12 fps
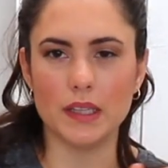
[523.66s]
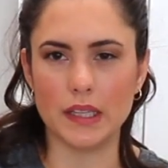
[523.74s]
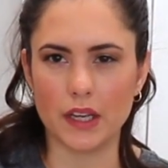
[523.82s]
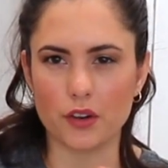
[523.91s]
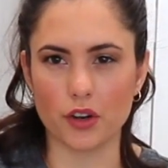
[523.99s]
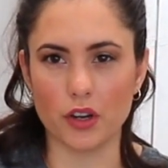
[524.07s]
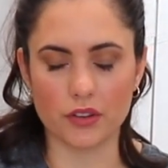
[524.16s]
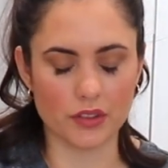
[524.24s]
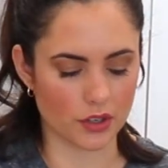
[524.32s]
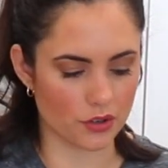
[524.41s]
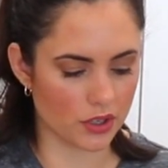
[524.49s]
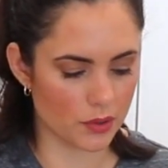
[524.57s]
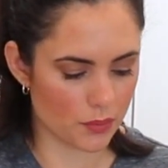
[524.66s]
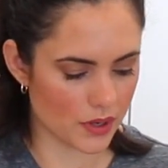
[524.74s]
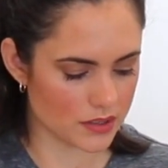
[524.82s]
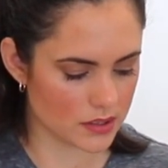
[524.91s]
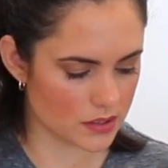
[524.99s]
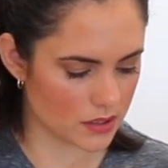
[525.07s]
later on in the cooking
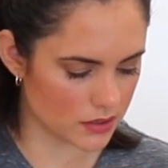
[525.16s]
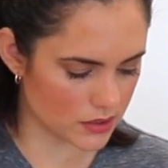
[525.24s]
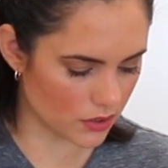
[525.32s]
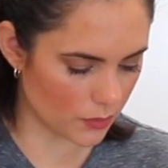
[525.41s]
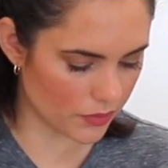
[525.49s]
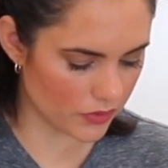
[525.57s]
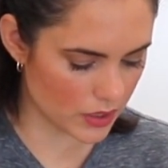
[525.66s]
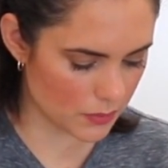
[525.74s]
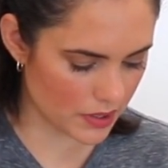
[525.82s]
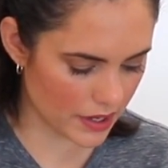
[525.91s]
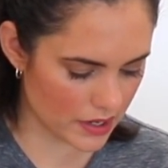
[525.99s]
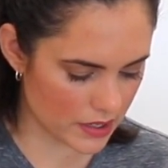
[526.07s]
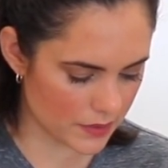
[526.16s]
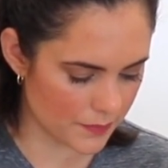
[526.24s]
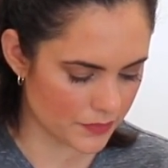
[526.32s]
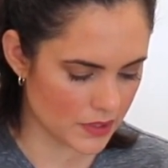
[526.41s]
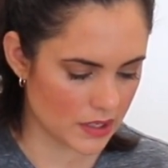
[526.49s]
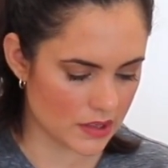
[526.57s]
process because some of them
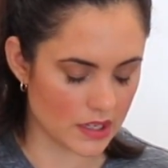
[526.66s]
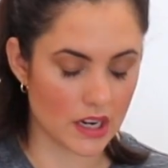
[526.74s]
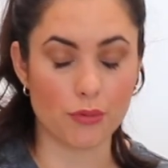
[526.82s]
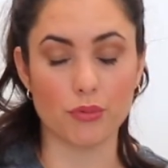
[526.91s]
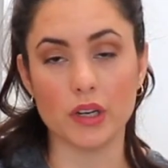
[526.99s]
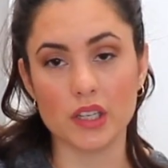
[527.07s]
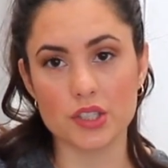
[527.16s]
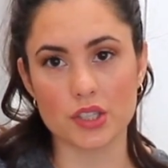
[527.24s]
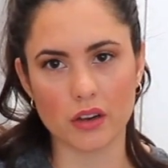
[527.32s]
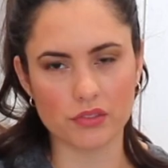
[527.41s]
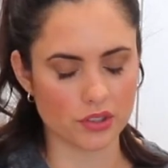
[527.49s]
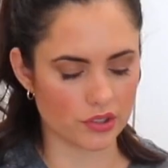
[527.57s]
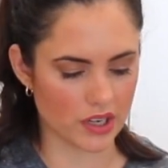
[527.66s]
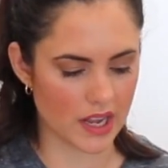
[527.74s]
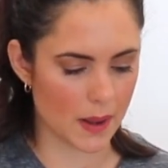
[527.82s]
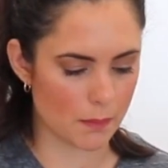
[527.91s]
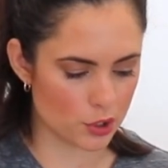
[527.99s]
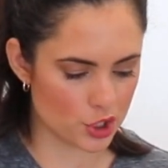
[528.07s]
they got really soft and they're
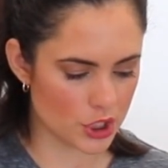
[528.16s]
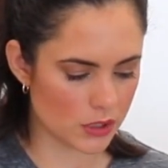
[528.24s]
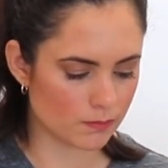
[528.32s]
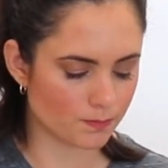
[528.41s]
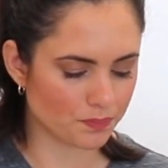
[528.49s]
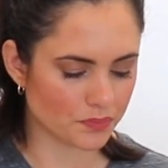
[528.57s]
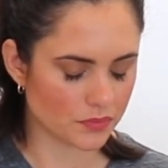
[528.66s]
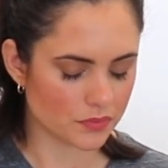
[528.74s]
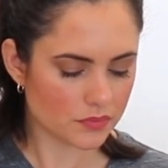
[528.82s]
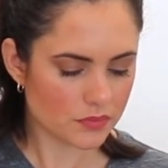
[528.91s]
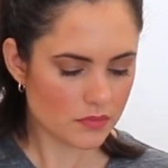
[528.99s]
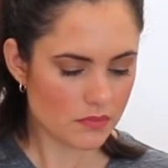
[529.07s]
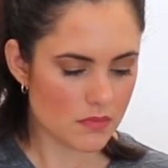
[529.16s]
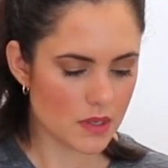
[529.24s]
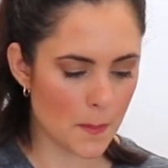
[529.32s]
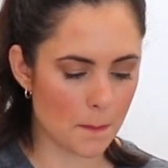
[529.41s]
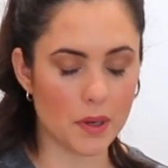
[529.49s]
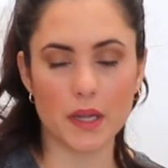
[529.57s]
kind of mushy.
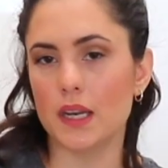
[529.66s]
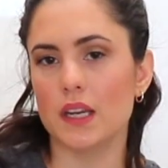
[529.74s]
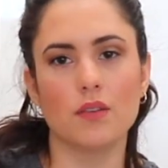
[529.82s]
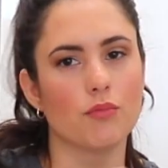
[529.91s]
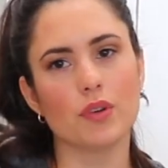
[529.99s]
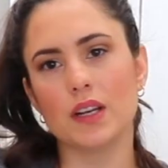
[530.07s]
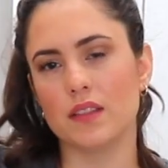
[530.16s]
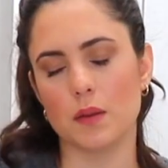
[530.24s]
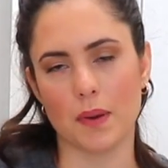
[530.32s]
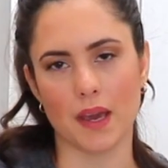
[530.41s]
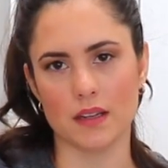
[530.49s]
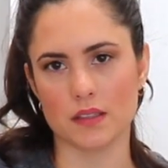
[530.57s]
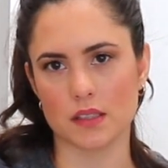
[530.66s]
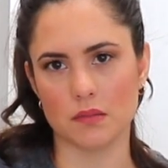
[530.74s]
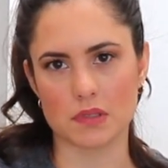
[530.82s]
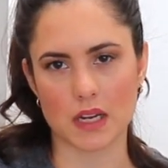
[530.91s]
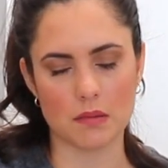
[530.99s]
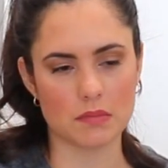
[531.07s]
But it really depends.
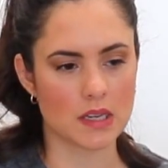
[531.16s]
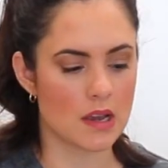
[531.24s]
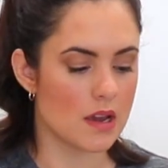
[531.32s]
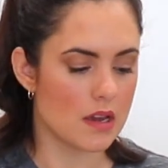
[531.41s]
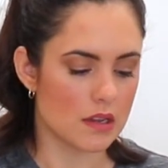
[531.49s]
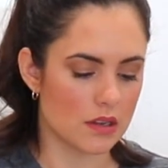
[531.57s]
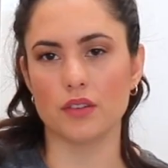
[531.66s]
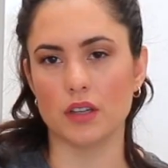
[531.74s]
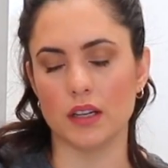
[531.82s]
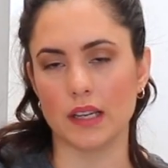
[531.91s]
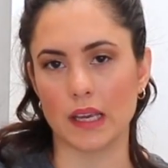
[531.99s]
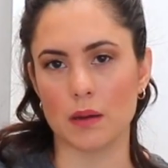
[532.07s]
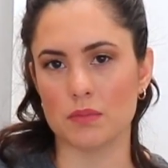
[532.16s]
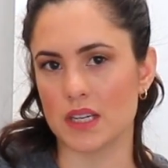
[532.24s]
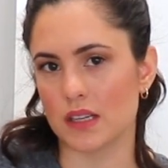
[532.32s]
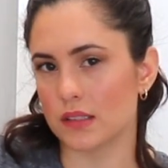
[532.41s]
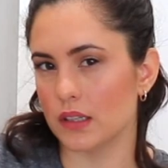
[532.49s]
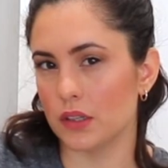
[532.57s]
Sometimes the lamb
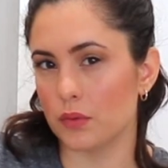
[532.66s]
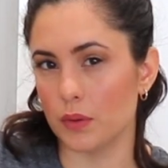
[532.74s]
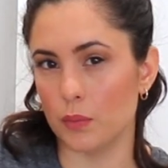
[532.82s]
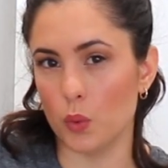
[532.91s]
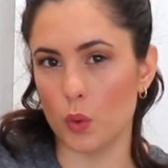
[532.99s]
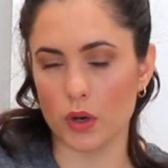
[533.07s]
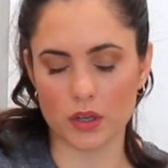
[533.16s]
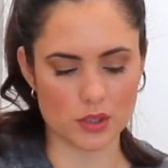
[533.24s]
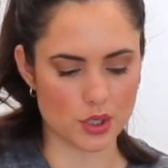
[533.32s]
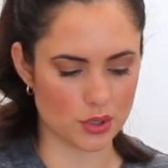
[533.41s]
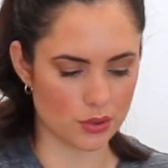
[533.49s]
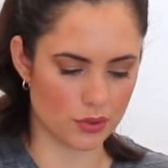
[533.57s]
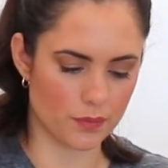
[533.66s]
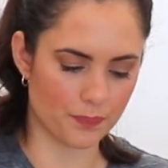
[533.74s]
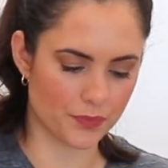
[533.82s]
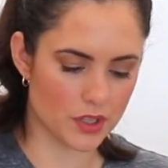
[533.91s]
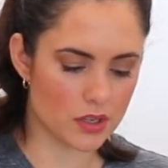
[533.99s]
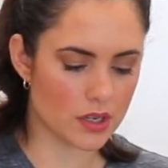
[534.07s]
takes a little bit more to
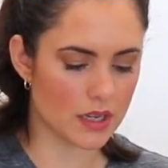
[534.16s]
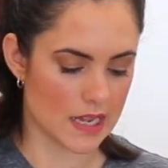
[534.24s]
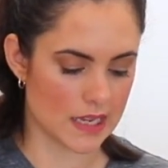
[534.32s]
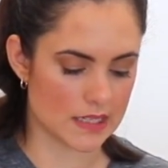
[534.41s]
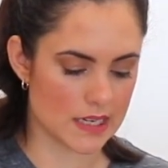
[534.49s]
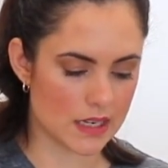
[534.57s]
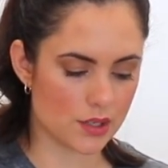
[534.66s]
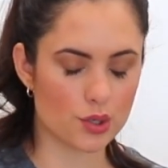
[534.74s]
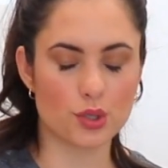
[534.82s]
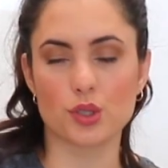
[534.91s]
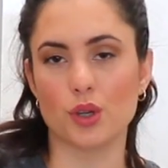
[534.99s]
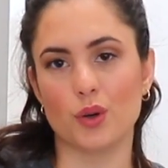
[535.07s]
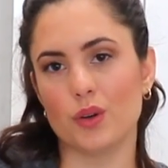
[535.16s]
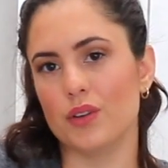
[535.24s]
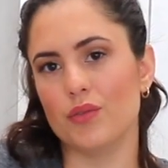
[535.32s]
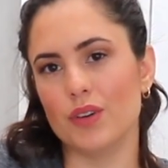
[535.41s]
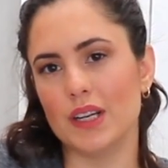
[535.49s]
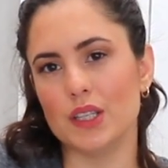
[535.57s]
cook and get tender, so
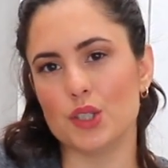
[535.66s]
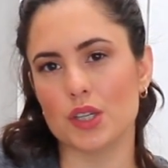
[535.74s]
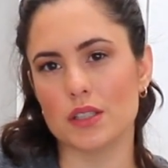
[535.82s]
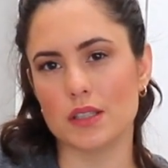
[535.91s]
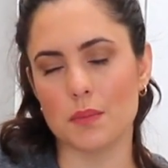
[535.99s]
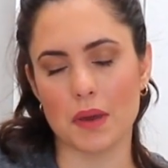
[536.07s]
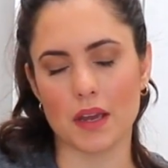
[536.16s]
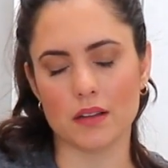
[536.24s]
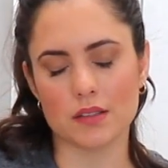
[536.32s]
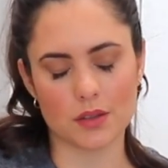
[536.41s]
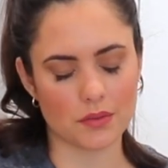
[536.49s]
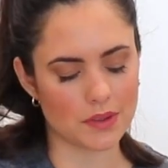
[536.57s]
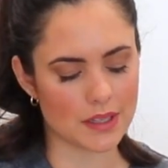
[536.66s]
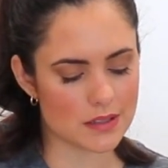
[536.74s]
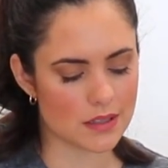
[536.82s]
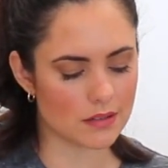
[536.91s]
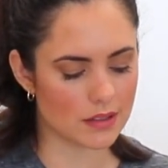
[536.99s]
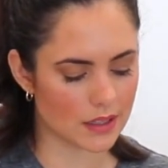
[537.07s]
it really just depends. So
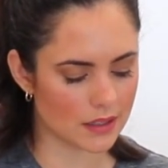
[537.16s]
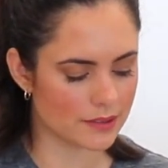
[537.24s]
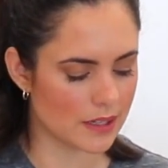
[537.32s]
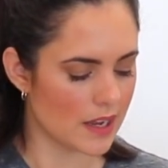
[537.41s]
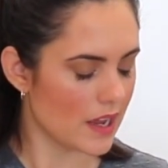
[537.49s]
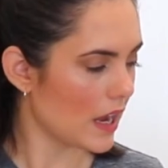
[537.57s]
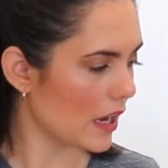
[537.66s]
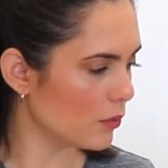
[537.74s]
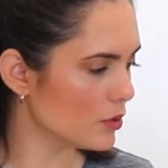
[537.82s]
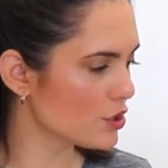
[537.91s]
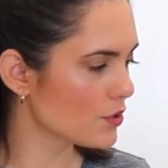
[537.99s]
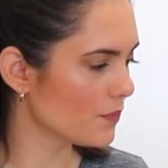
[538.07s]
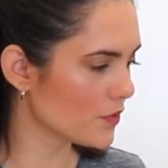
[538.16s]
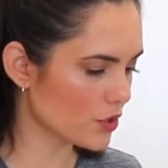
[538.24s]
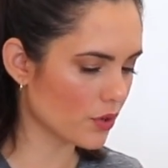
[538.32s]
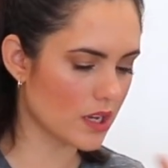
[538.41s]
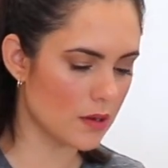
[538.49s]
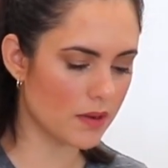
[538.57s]
that's the only thing I wish.
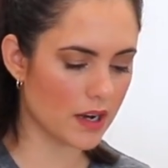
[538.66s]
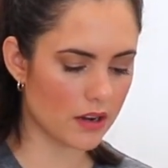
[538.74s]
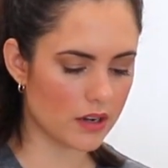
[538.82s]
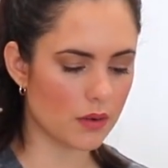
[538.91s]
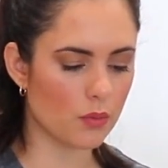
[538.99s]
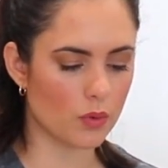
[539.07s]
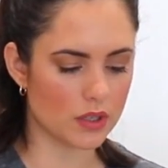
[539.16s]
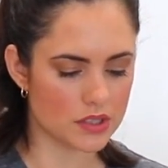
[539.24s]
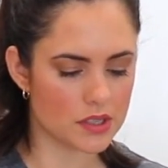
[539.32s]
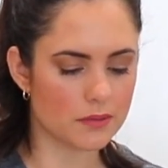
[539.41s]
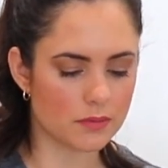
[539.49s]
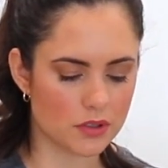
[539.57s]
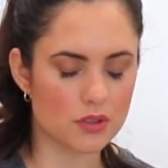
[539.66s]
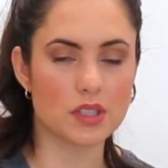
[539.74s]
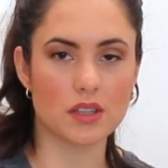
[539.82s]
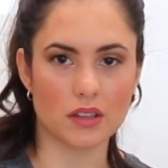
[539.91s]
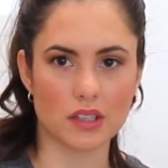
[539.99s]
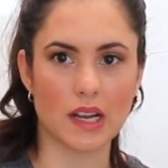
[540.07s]
So keep an eye on it. Once you
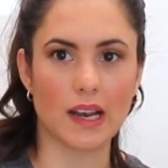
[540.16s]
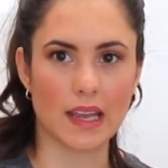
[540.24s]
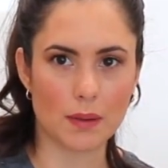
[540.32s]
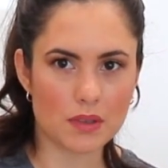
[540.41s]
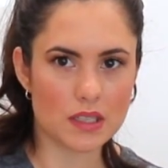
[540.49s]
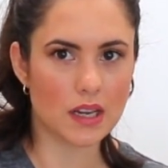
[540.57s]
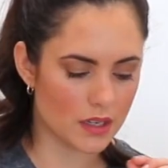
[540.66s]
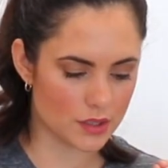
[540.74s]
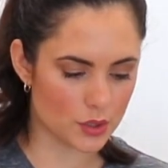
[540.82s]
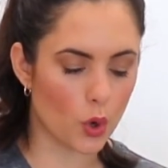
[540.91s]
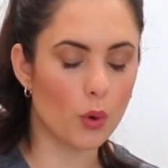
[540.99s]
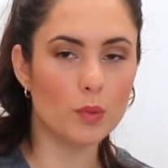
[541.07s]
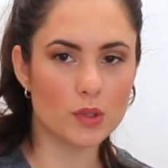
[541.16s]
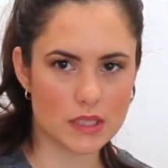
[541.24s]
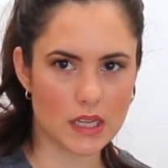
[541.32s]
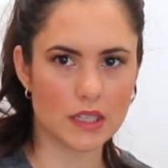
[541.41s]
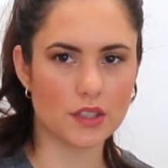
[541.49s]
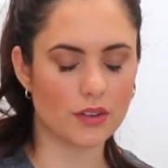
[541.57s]
see that the lamb it's
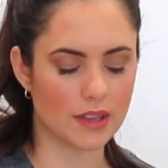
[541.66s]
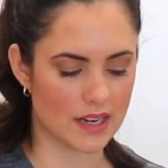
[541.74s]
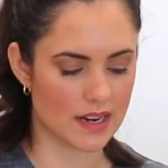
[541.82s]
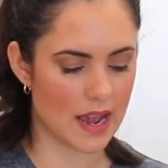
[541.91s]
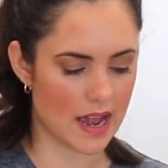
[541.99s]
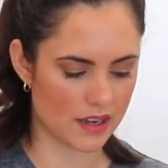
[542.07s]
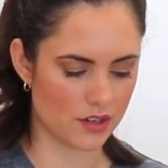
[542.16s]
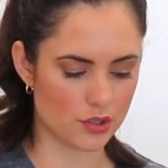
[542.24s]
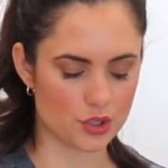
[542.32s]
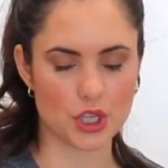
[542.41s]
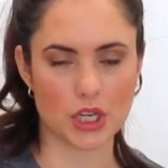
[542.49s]
almost tender, then add your